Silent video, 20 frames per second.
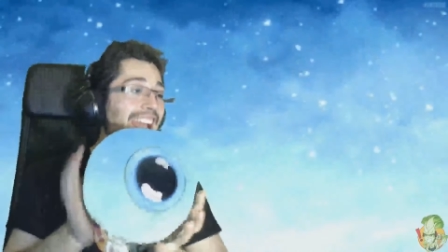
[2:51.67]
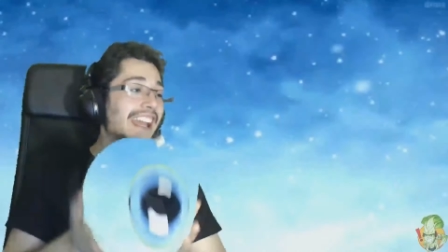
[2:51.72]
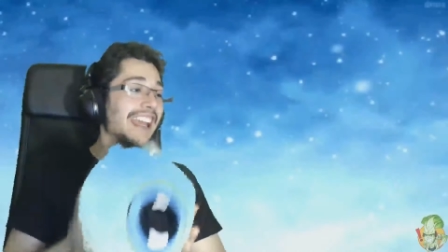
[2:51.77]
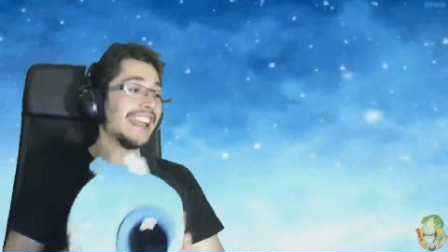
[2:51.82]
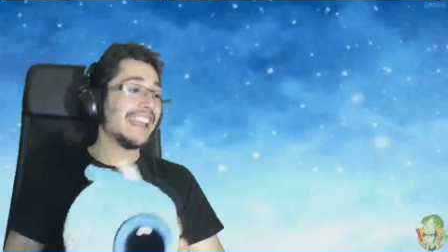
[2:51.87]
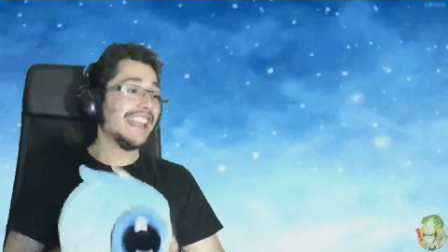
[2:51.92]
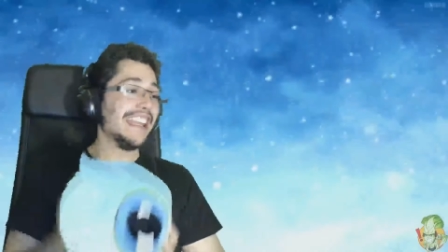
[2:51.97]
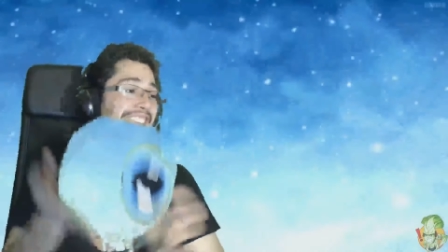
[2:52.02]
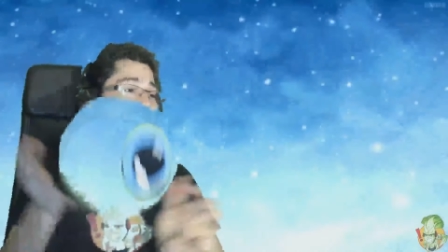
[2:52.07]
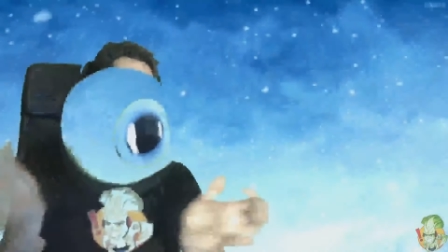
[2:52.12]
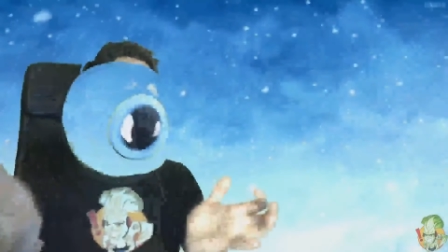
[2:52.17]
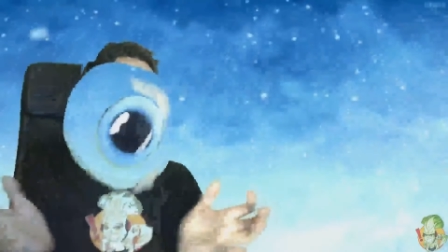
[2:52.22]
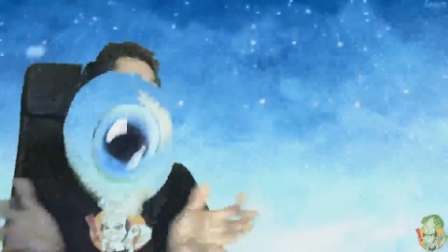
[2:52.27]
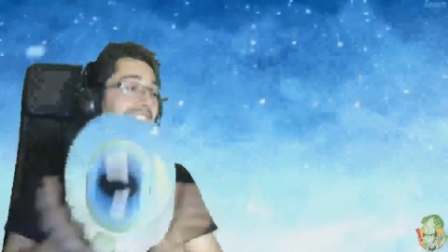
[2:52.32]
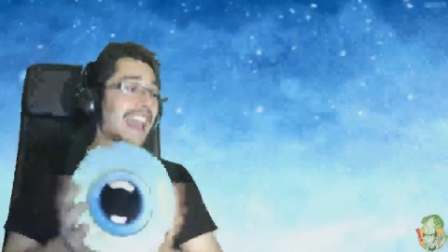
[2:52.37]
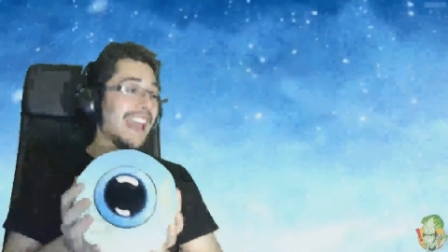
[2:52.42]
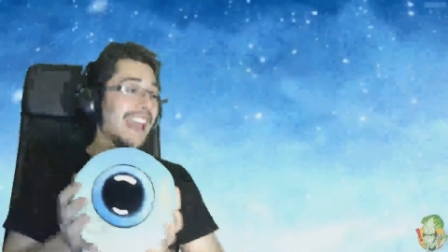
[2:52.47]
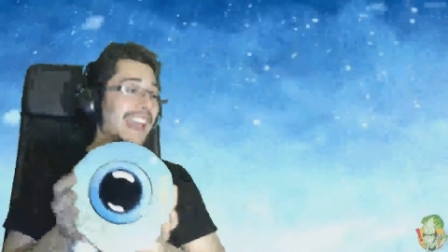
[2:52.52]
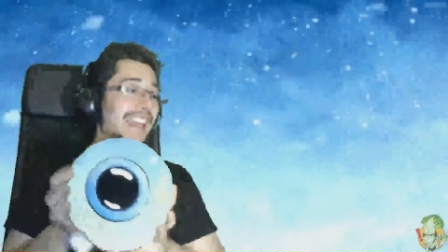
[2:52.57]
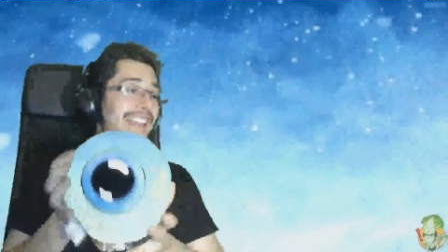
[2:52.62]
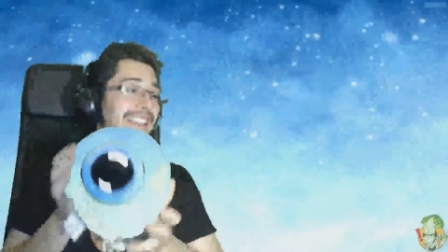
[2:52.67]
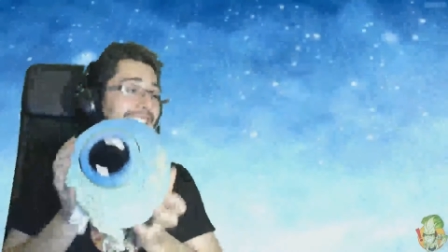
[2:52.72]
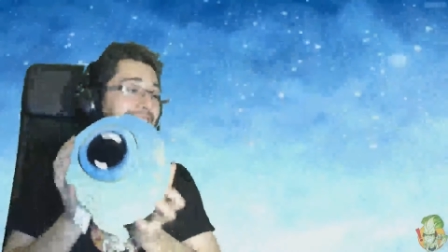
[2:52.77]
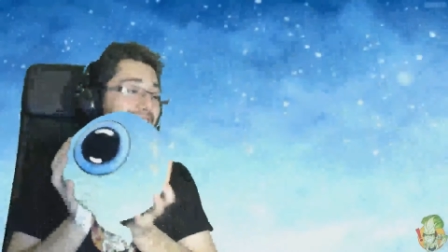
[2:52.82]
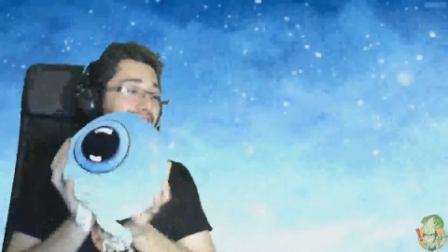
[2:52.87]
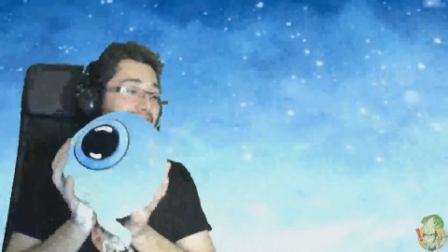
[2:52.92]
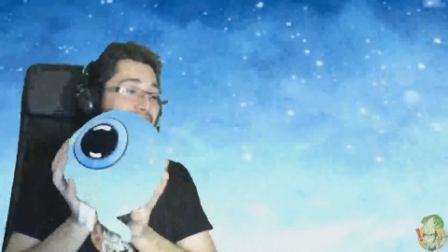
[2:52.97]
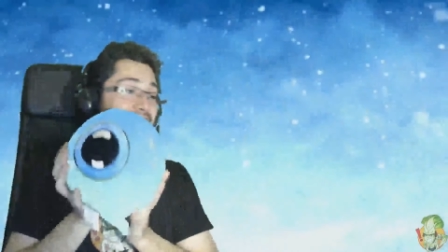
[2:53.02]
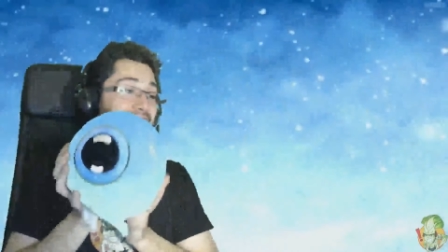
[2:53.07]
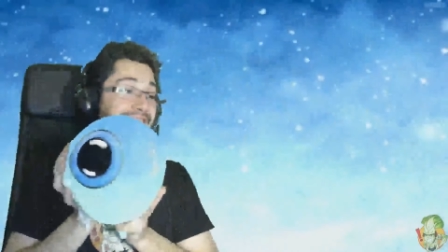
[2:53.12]
Yes,
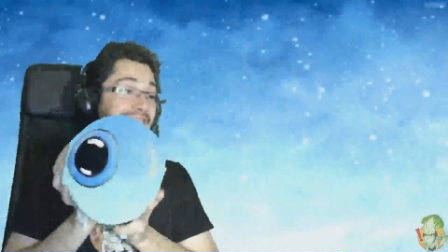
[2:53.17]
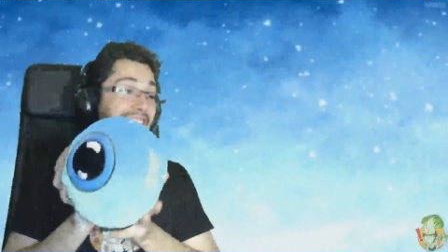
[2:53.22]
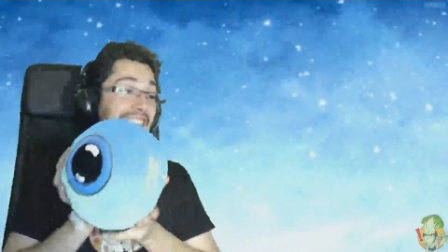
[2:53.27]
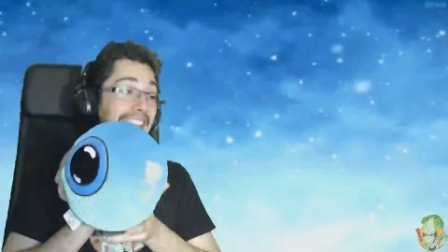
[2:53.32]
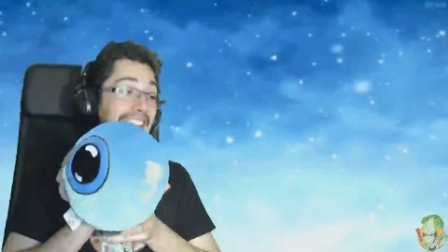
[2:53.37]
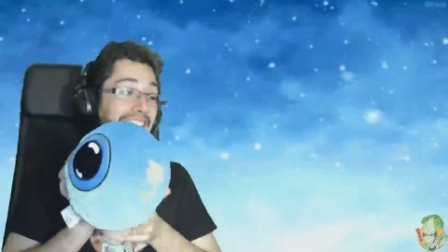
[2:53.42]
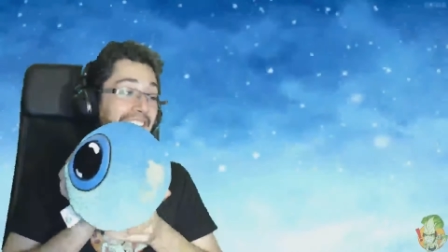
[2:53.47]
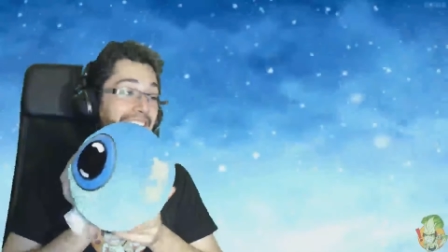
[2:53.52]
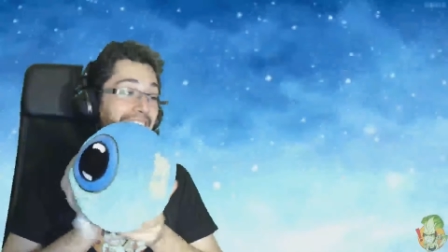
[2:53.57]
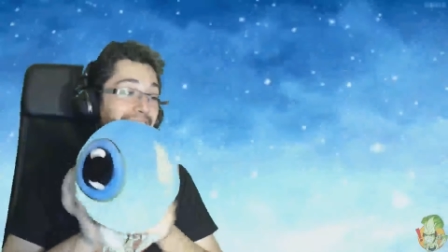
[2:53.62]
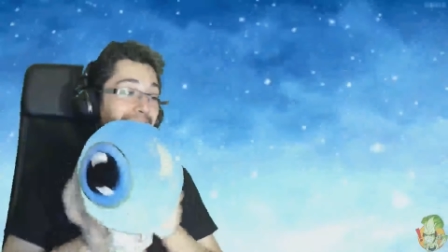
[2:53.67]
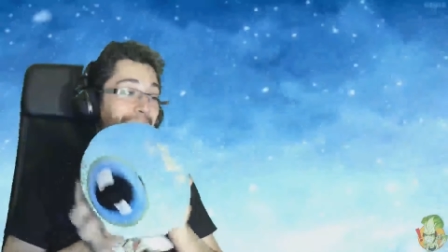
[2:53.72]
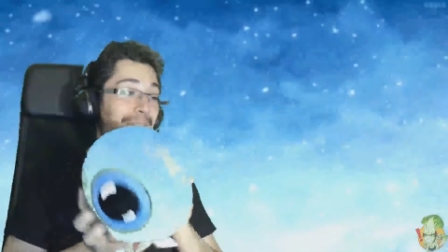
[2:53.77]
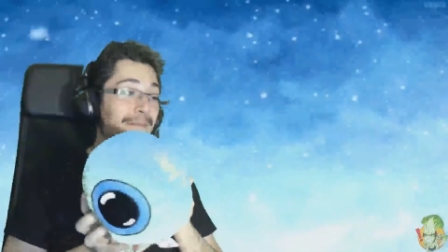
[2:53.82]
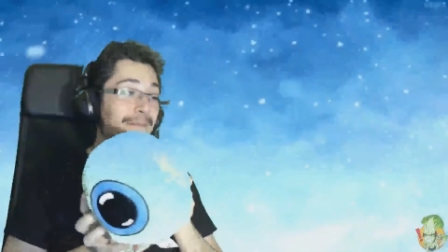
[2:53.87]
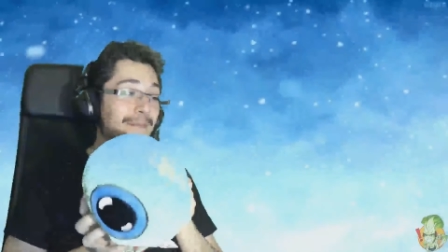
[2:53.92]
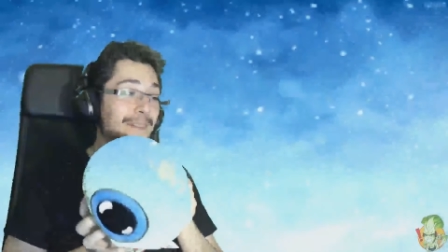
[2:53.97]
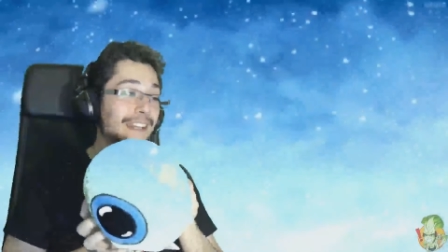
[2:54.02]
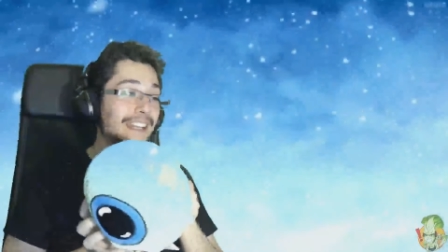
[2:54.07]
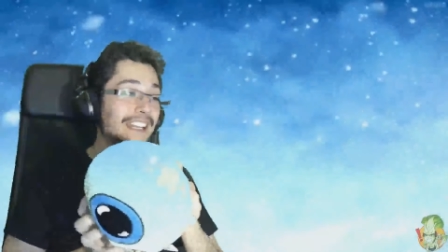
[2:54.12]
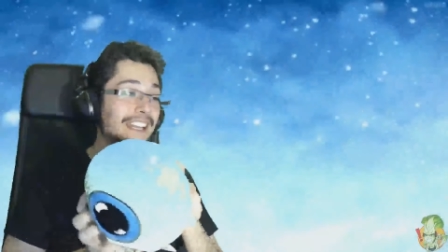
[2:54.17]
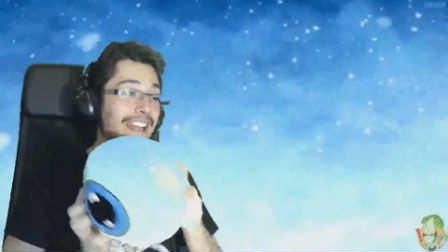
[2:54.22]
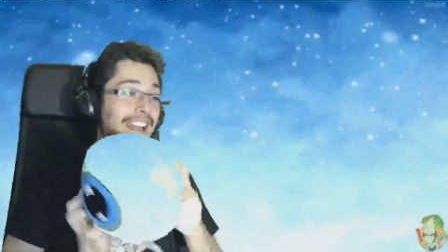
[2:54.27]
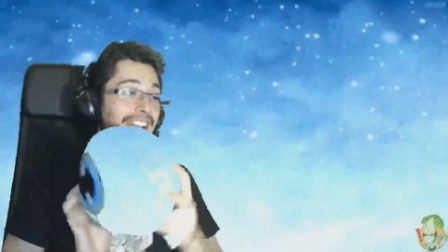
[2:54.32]
it's Sam.